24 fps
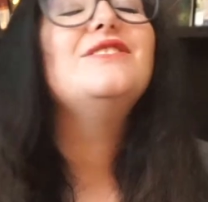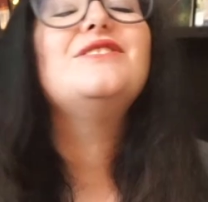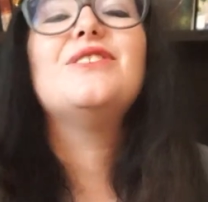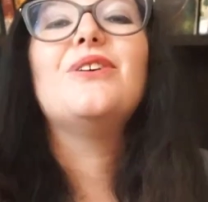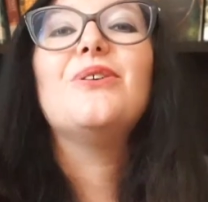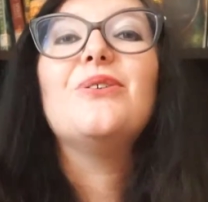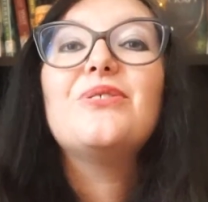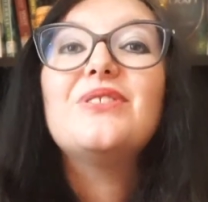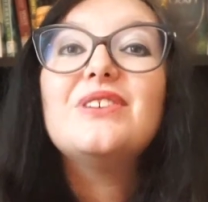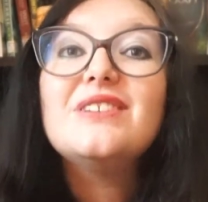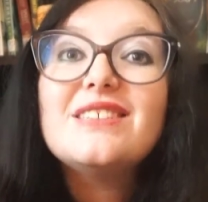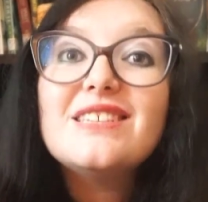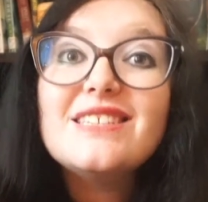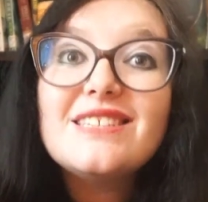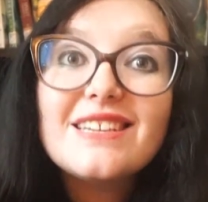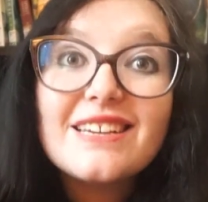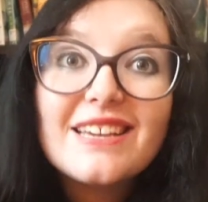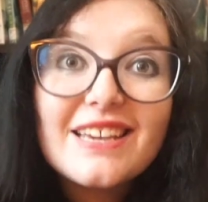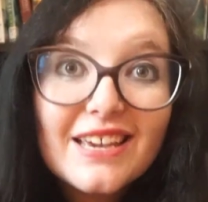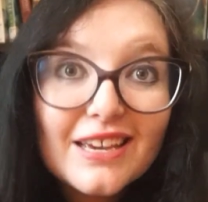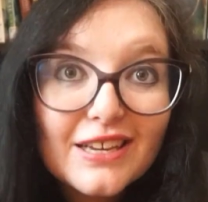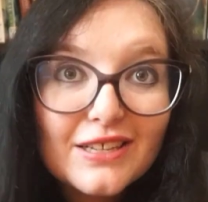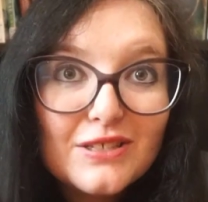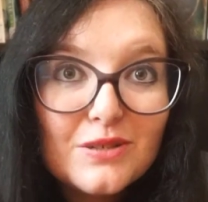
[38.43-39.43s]
So this is a
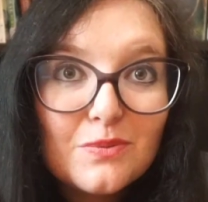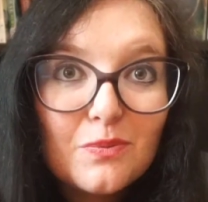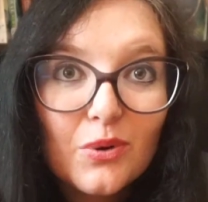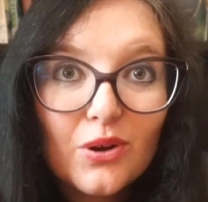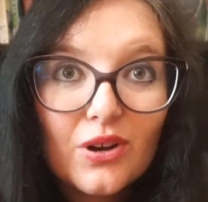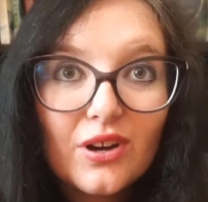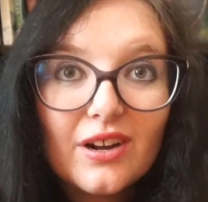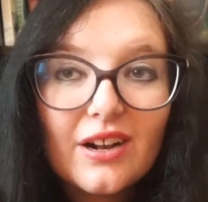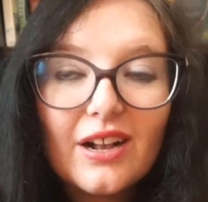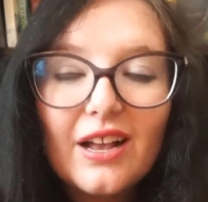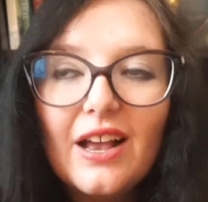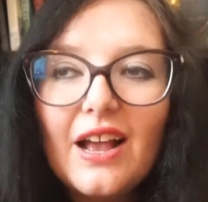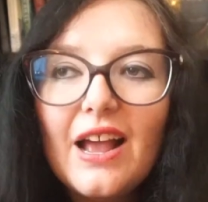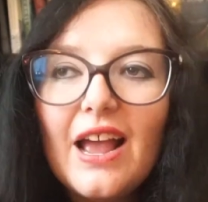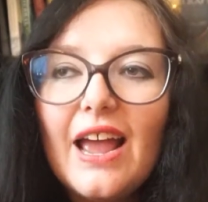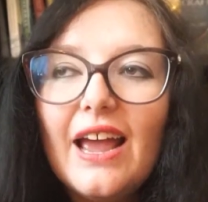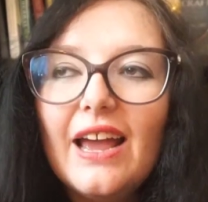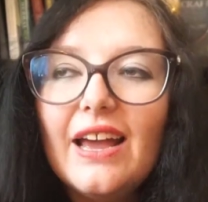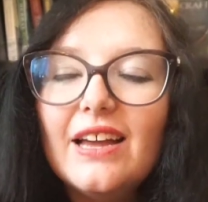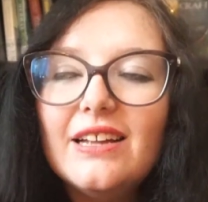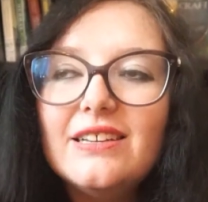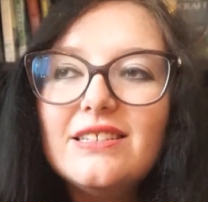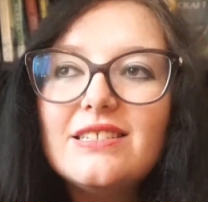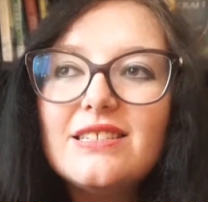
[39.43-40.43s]
kid's book,
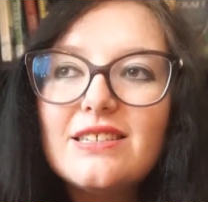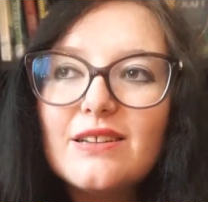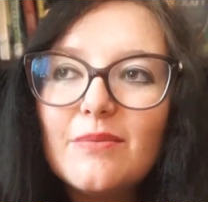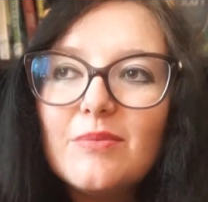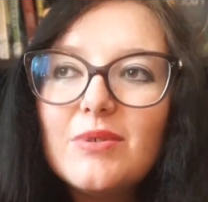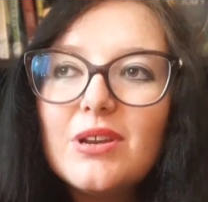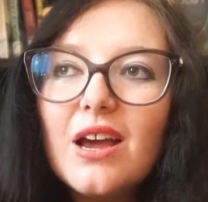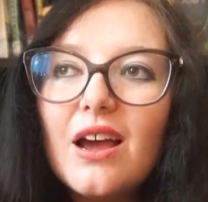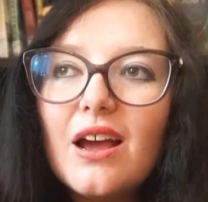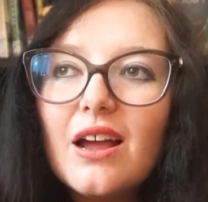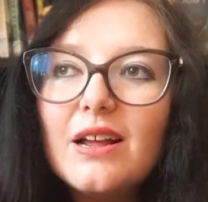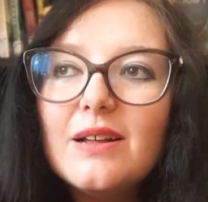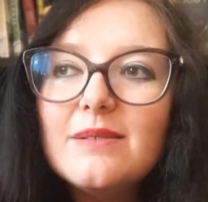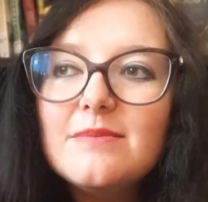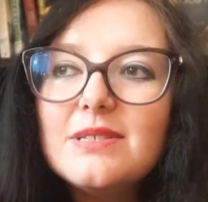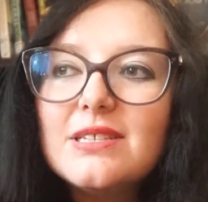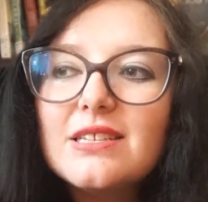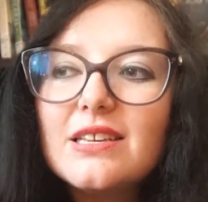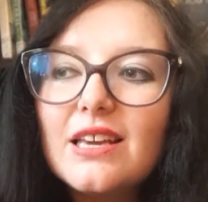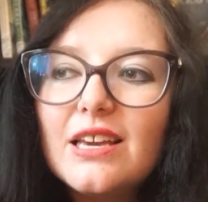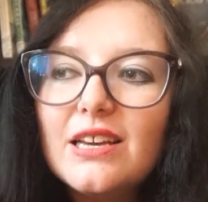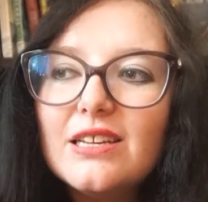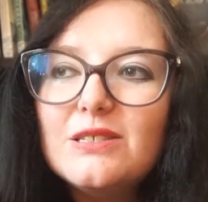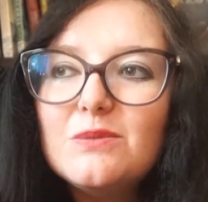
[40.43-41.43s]
and sometimes
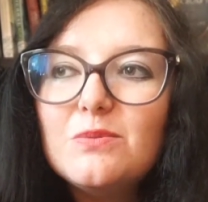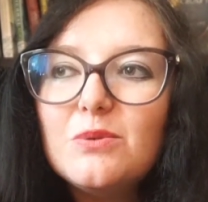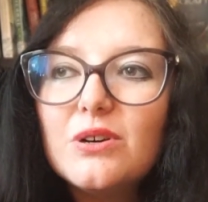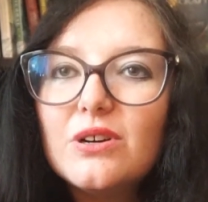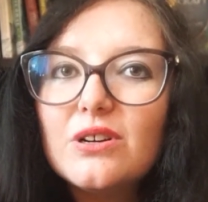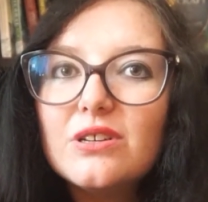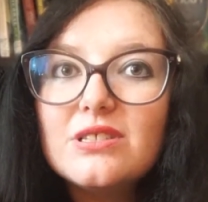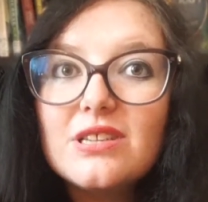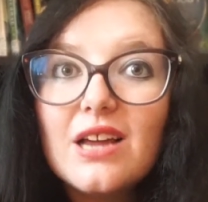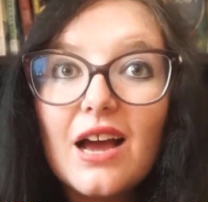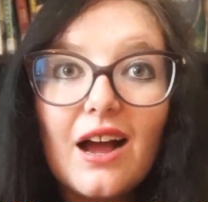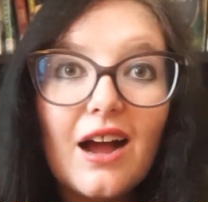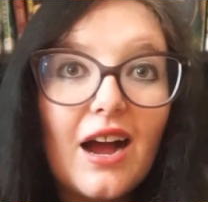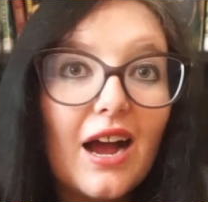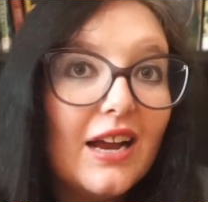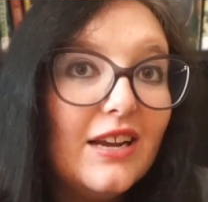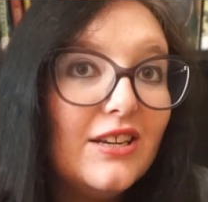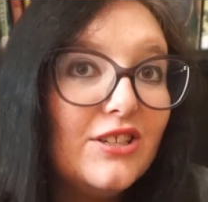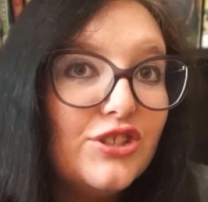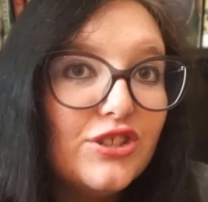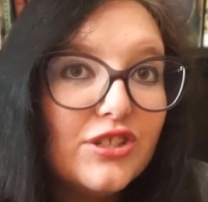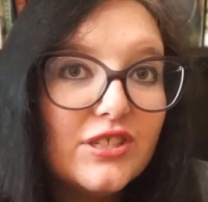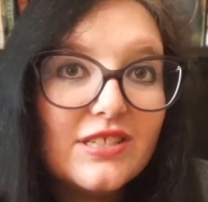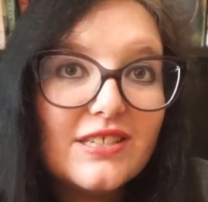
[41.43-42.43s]
kids' books I
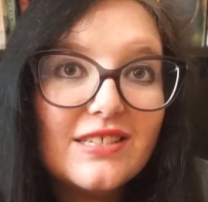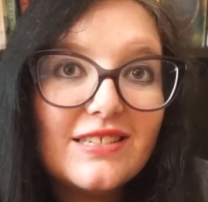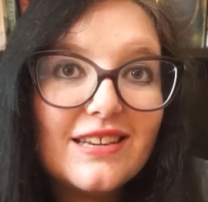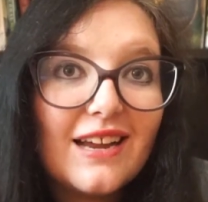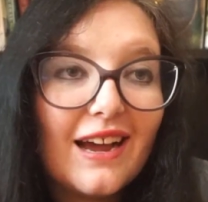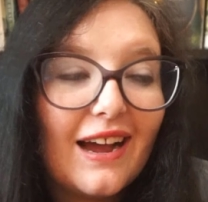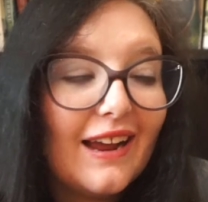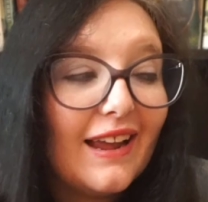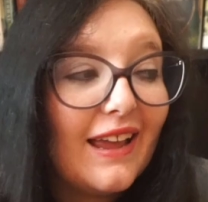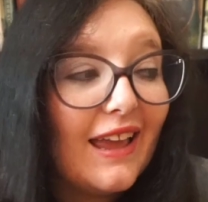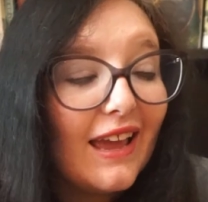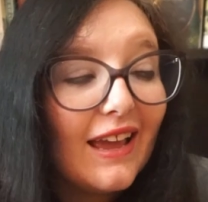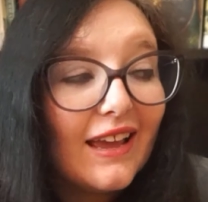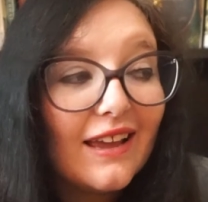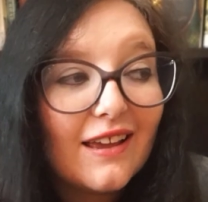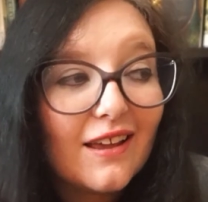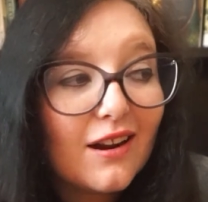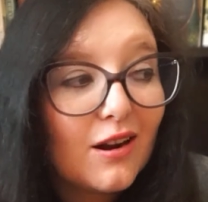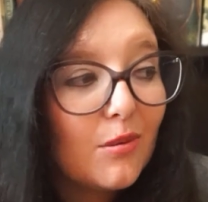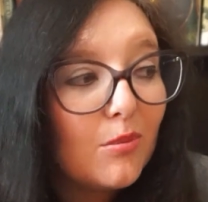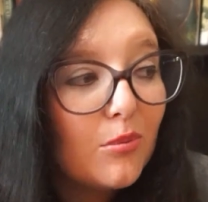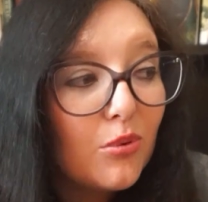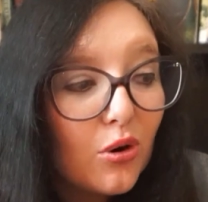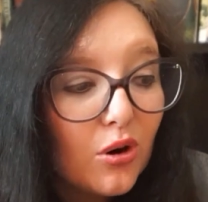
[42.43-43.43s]
can't
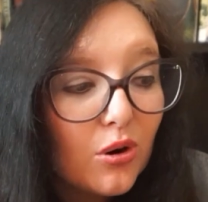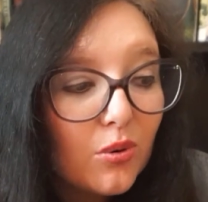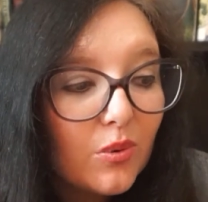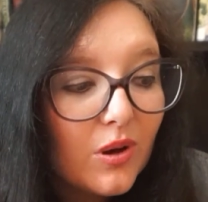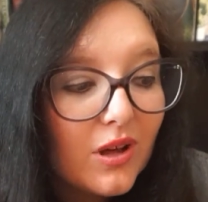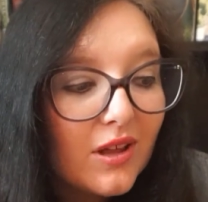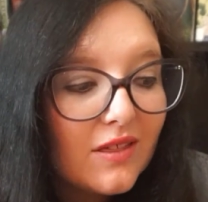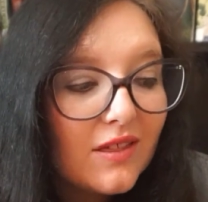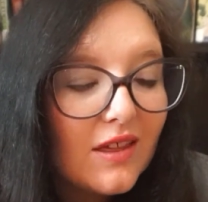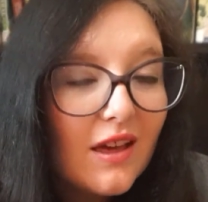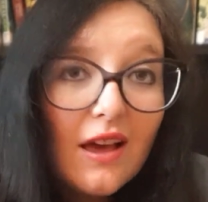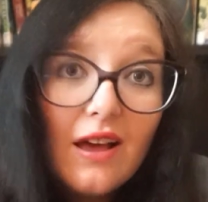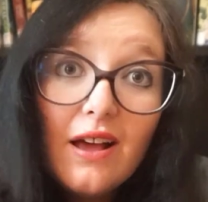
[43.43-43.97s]
get on board with.